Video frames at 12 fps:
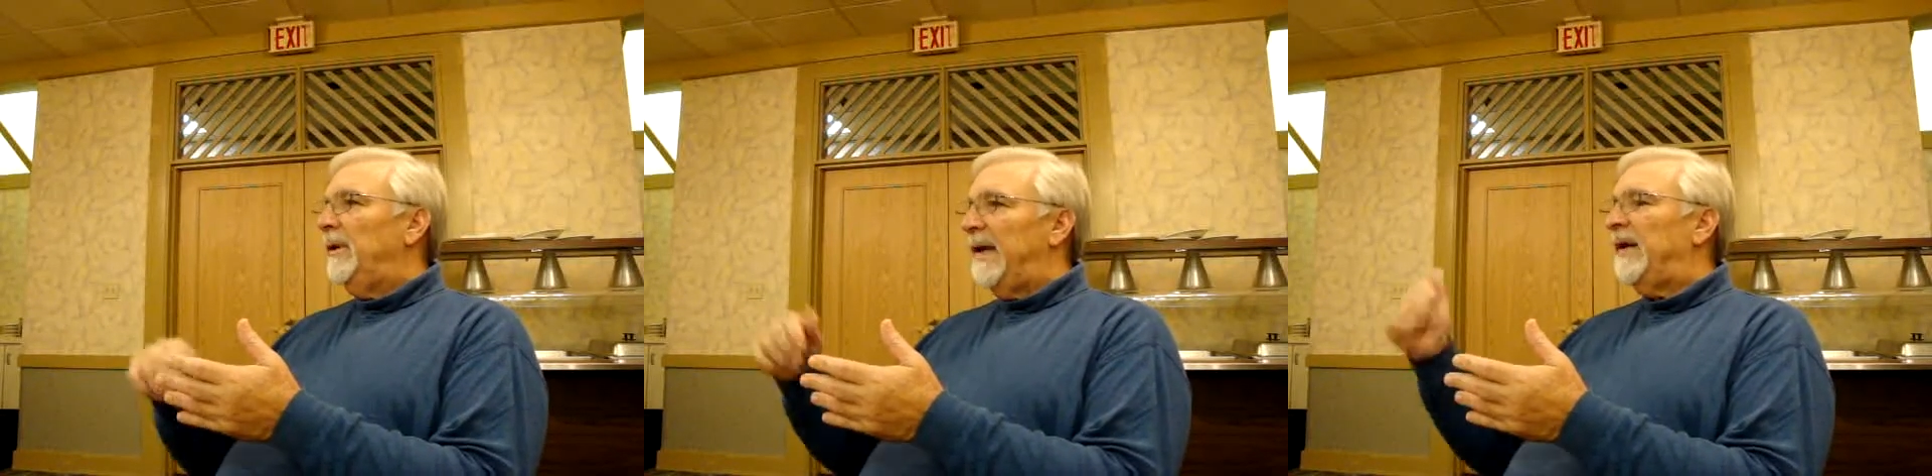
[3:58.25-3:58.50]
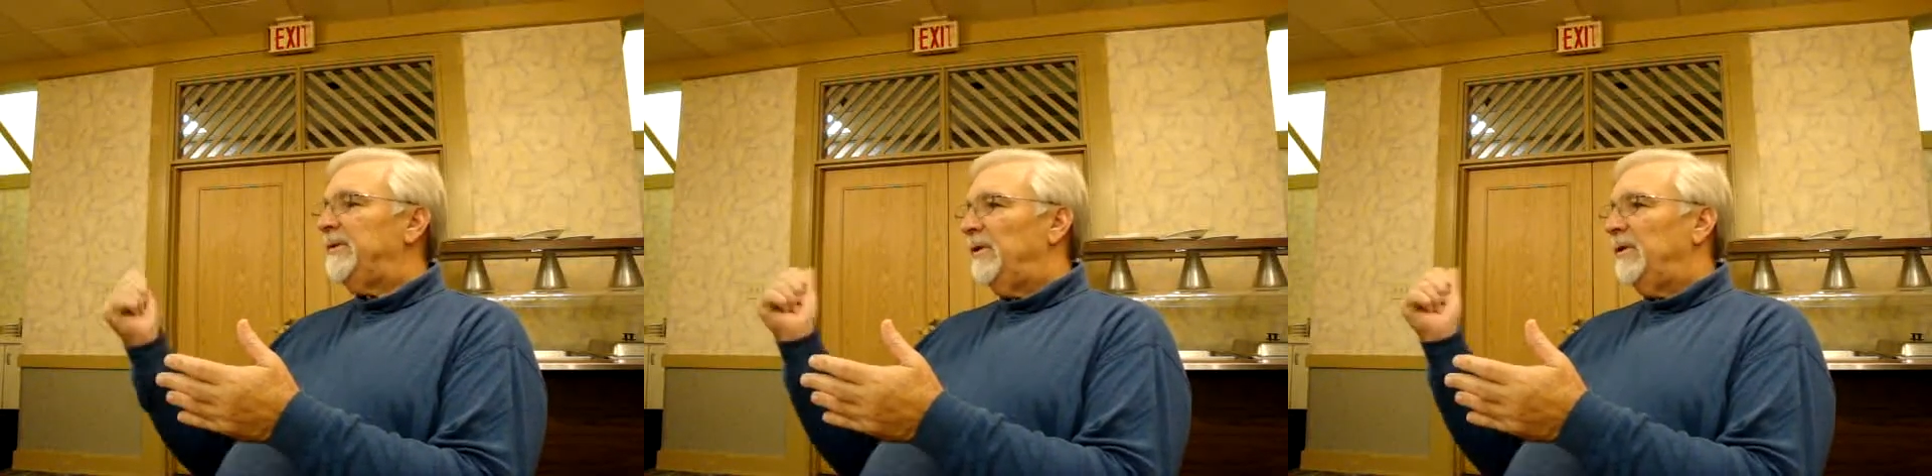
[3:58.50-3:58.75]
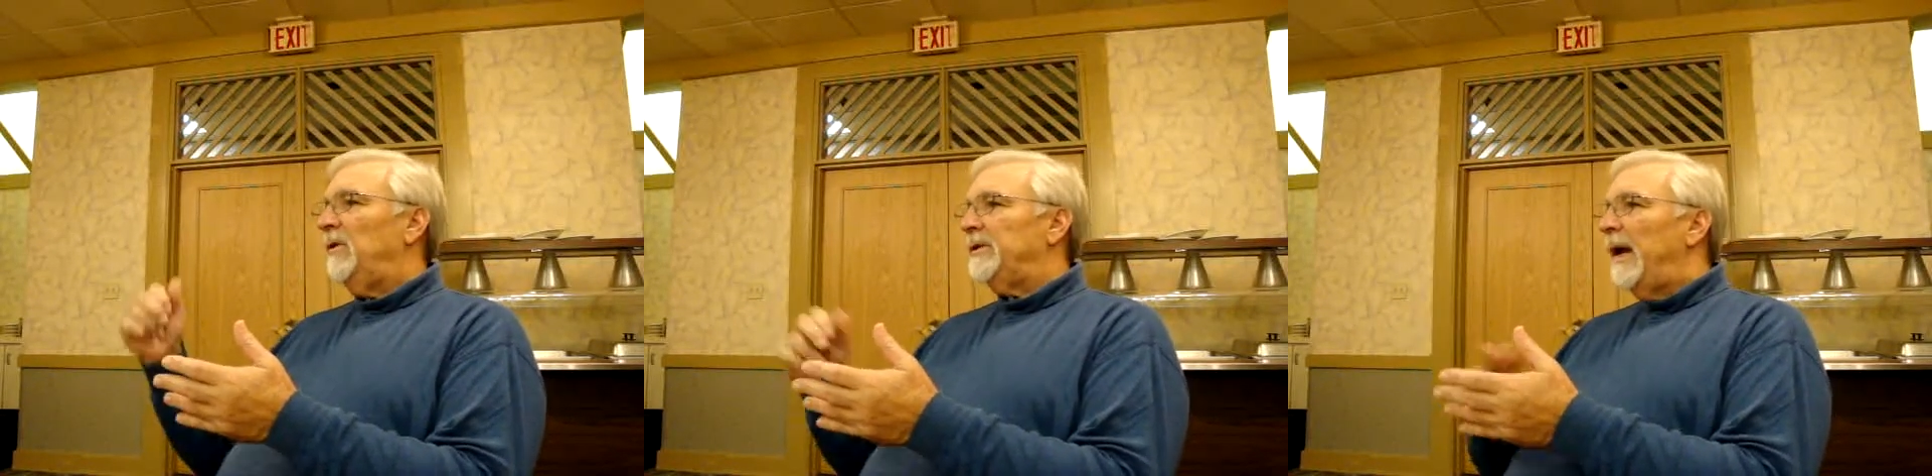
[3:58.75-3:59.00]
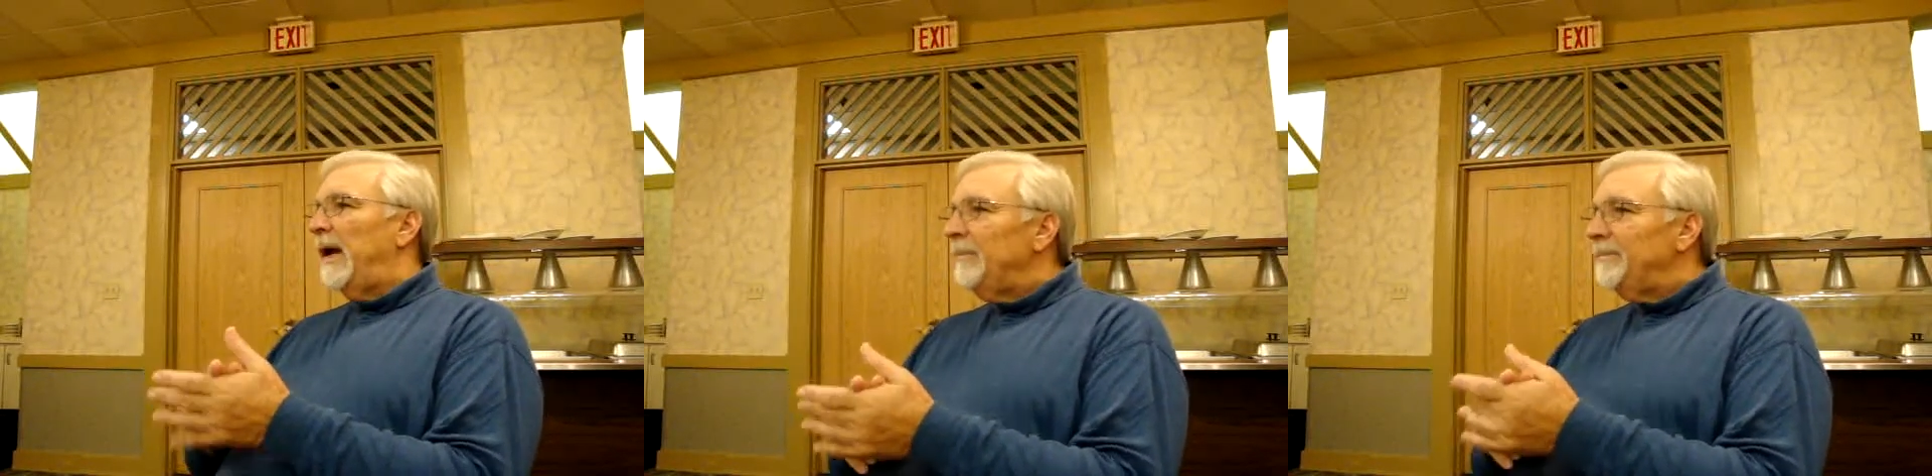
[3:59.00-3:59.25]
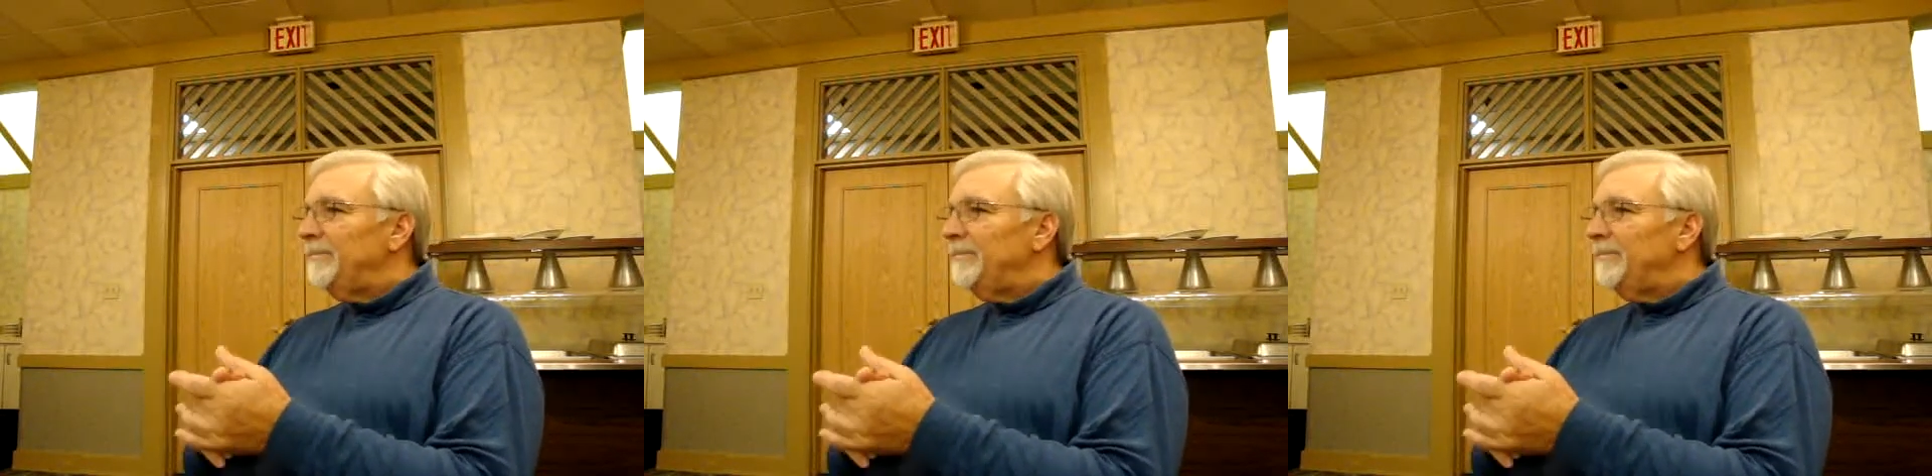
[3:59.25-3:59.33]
last Thursday.